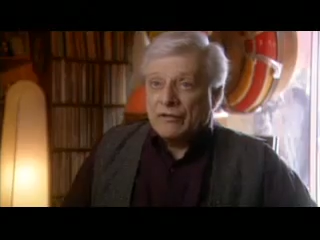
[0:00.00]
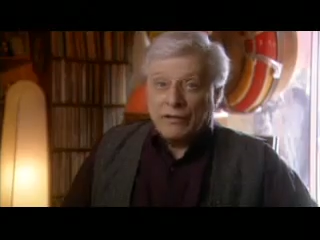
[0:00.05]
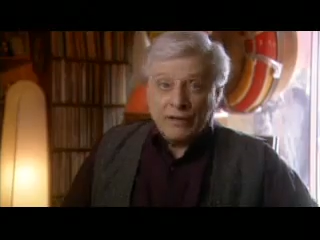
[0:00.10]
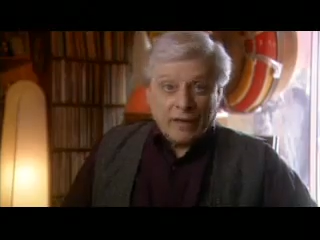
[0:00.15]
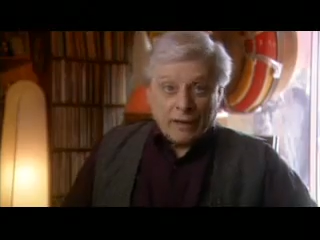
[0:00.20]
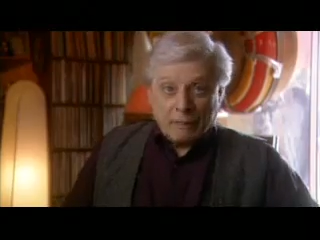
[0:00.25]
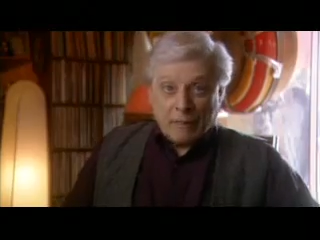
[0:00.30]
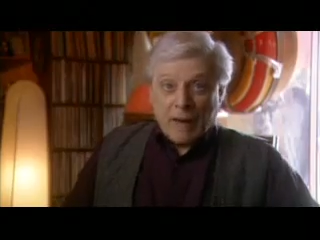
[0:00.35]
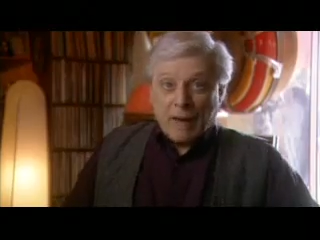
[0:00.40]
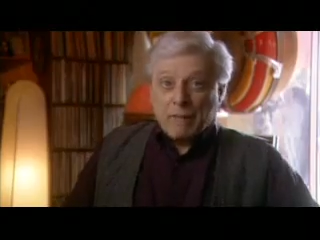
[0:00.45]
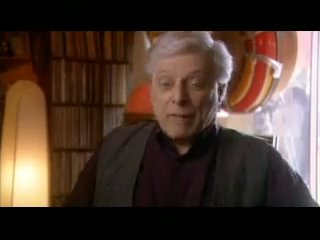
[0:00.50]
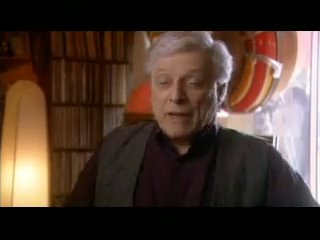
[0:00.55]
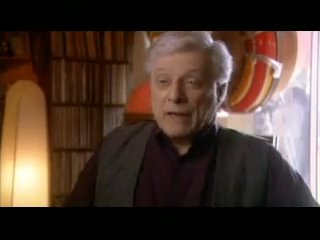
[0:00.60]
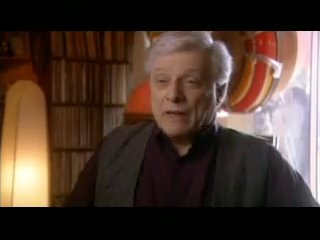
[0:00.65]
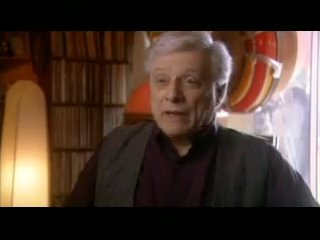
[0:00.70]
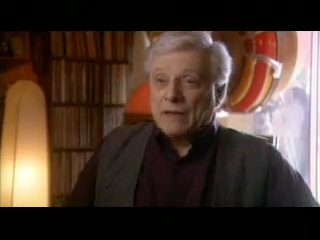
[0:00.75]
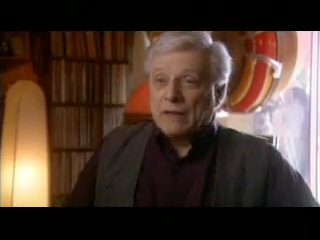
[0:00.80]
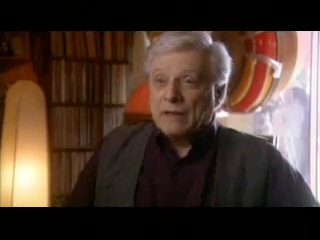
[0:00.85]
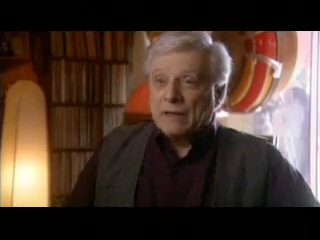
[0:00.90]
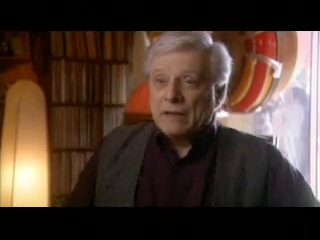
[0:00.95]
I said, you got to pay
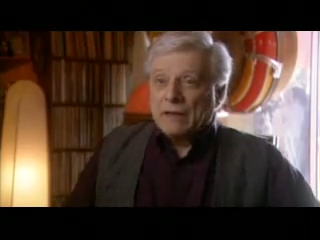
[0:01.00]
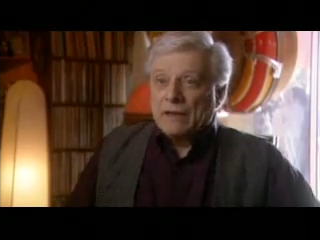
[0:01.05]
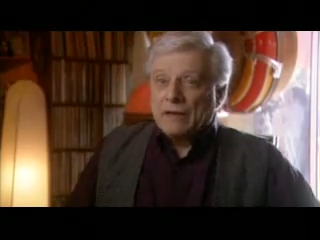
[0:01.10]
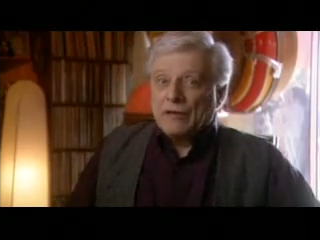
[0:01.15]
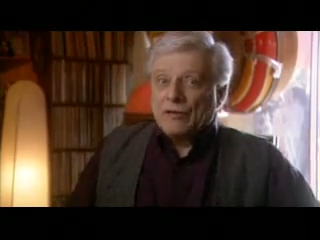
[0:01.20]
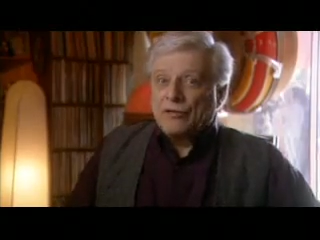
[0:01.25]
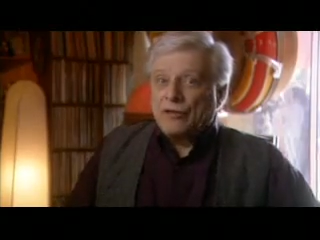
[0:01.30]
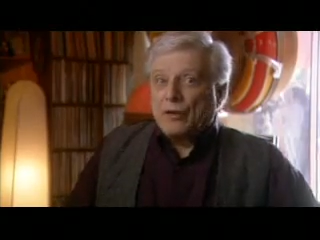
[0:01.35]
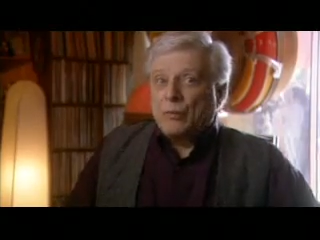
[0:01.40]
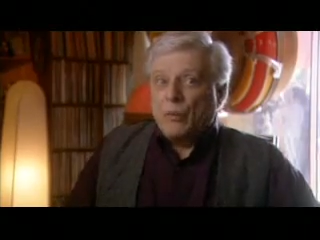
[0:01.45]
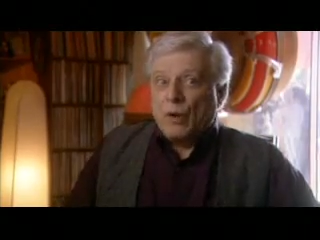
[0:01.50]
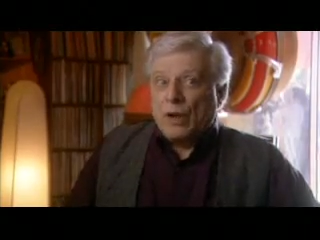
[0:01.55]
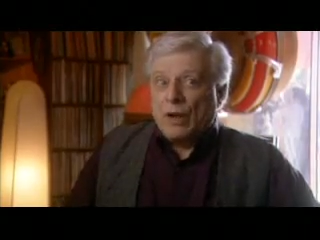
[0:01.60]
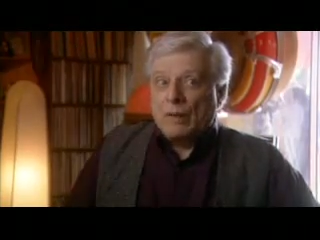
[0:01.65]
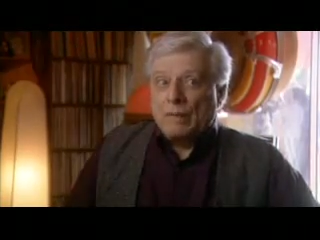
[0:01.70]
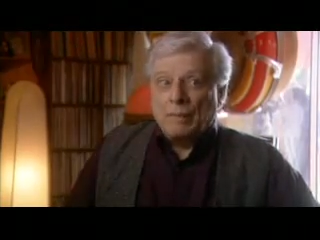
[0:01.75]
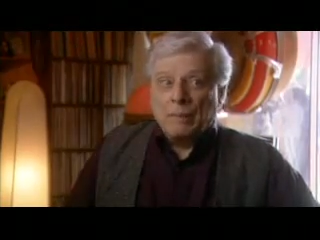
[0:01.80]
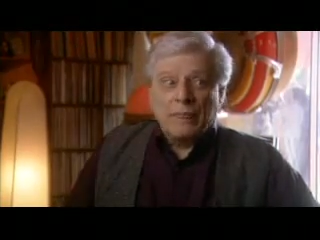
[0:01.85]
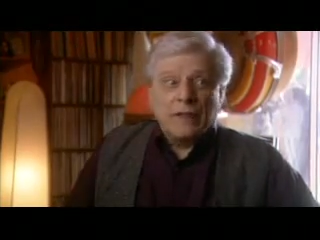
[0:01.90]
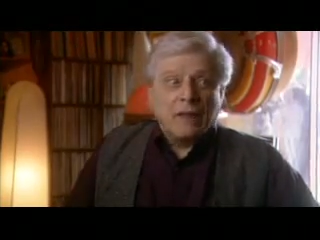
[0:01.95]
me. She said,
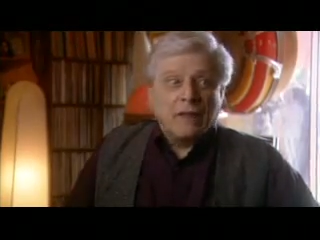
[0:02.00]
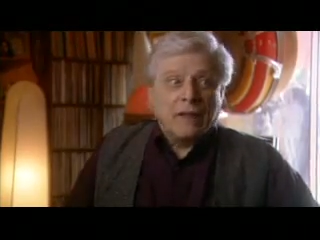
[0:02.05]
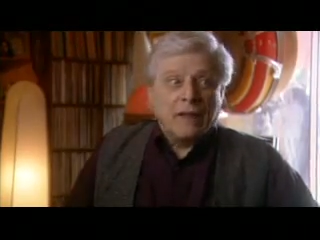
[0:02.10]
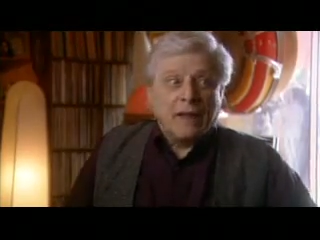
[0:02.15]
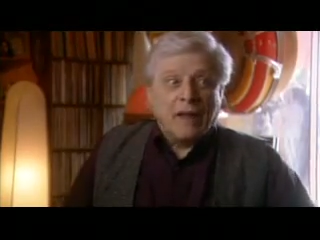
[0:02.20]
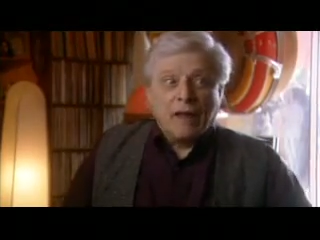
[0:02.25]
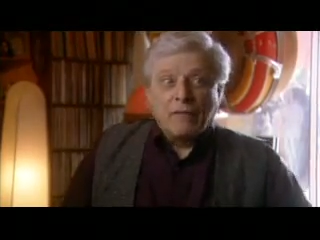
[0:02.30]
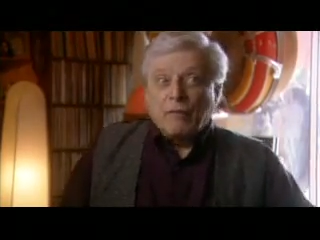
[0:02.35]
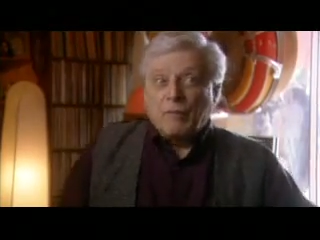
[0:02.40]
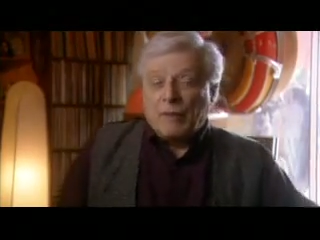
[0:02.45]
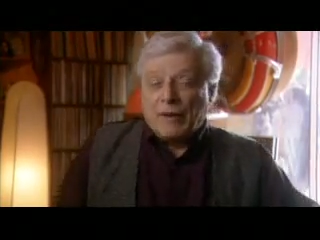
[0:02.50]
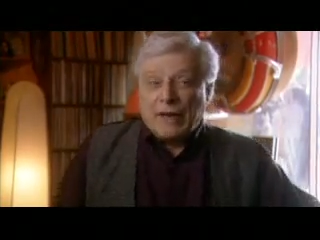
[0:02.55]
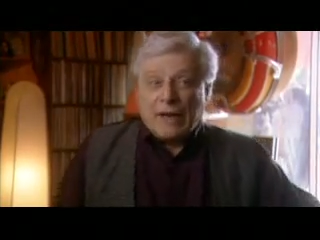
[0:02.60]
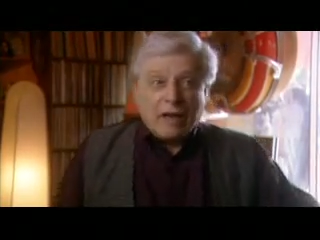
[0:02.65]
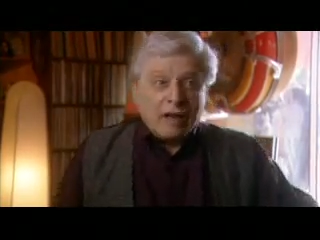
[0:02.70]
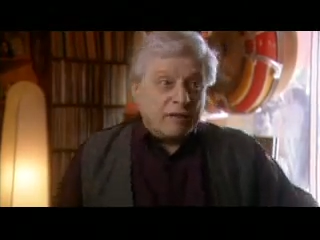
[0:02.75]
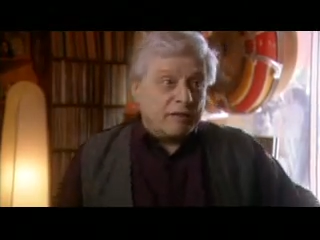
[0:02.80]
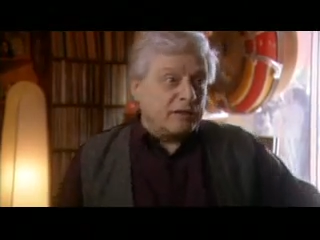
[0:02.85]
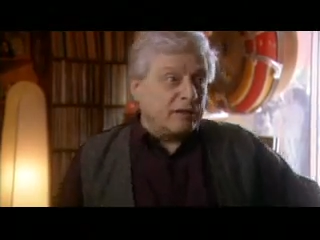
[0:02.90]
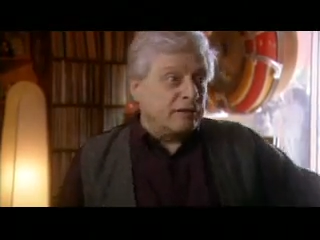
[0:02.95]
well,
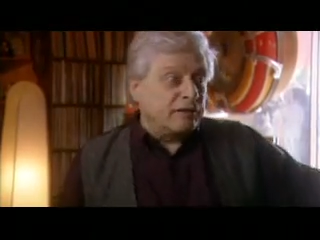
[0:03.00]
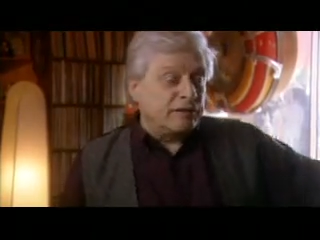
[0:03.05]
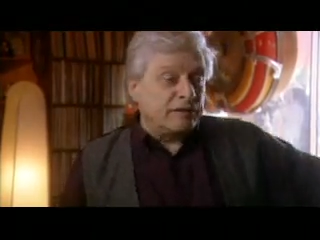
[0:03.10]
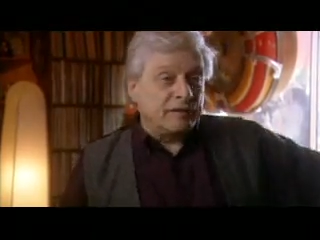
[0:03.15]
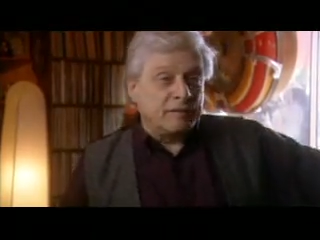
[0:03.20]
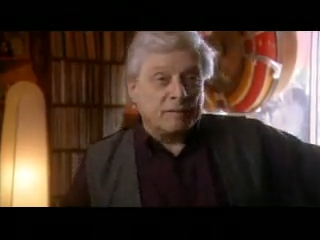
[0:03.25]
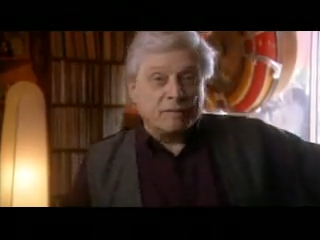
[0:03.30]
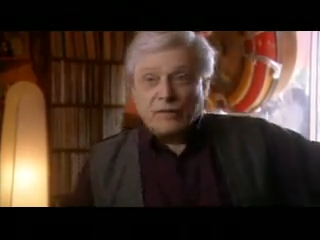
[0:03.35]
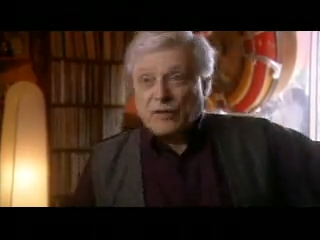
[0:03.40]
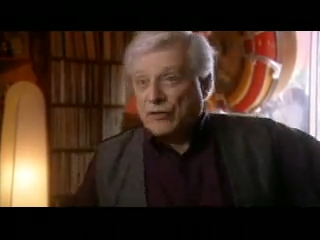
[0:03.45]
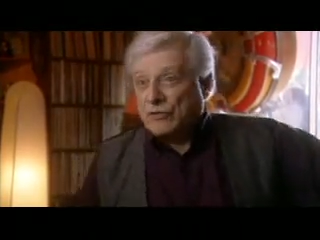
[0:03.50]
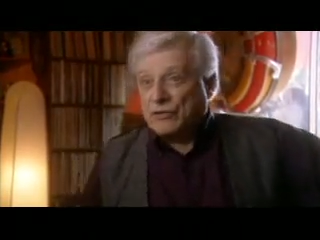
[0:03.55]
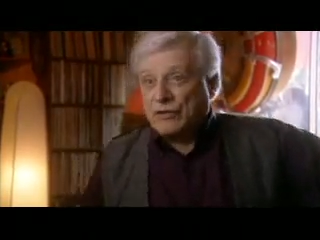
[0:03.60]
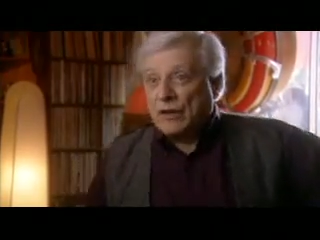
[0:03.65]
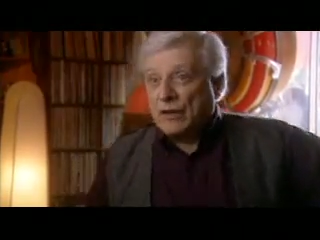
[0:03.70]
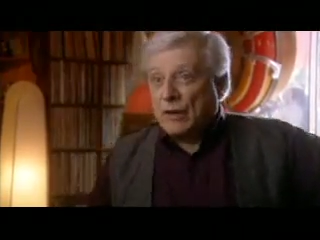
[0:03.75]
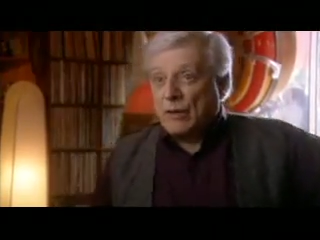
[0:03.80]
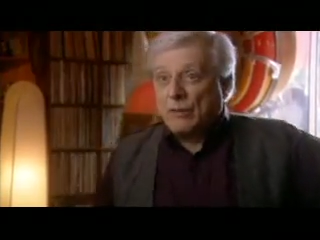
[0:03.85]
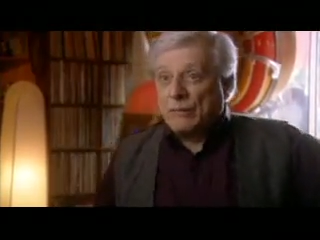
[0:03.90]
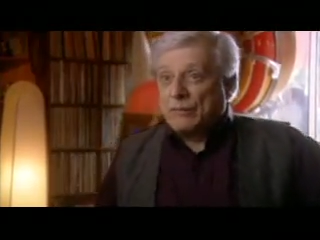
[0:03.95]
everybody else is just,
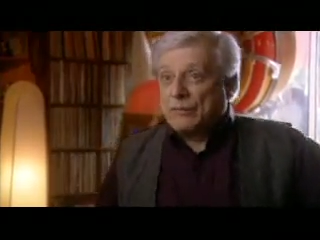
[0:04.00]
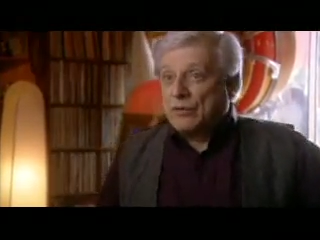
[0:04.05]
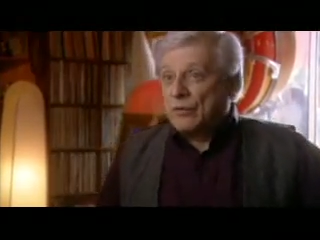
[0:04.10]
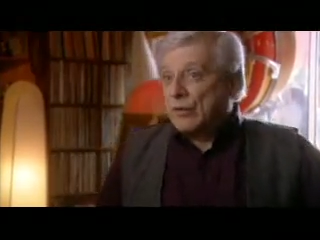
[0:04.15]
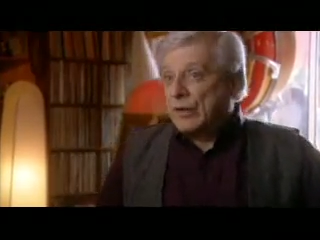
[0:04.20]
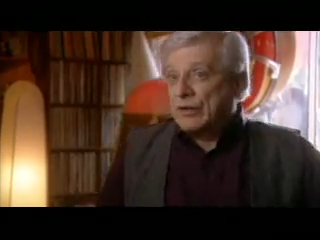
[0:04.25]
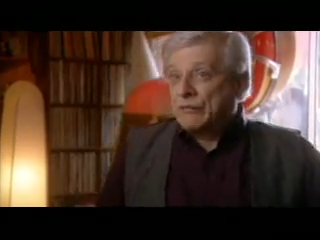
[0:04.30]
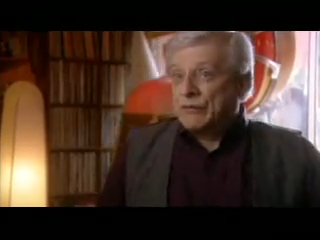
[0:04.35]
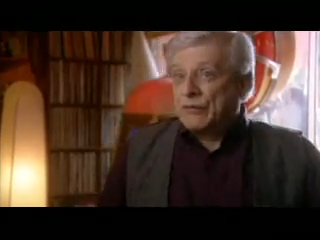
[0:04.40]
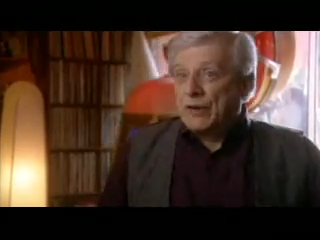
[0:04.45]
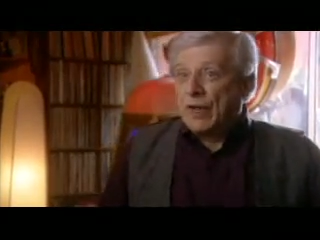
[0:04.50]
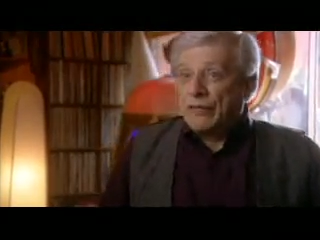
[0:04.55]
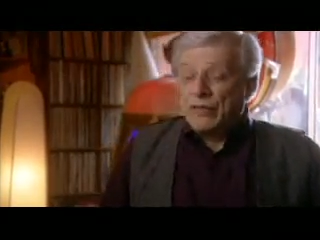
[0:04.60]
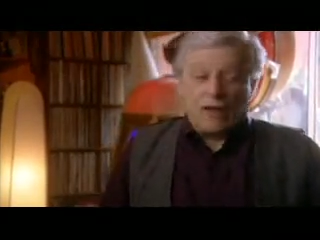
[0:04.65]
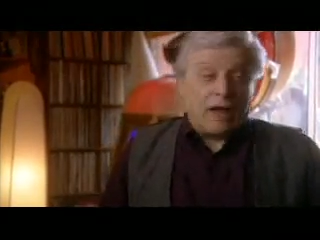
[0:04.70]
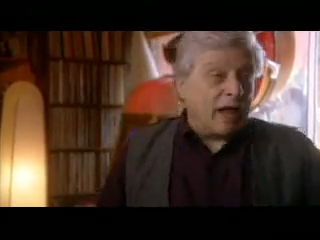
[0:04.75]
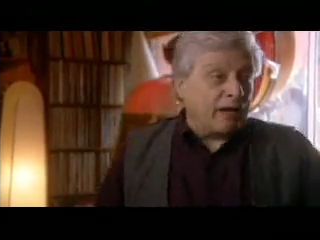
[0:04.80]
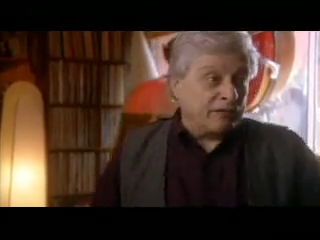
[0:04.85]
doing it for nothing.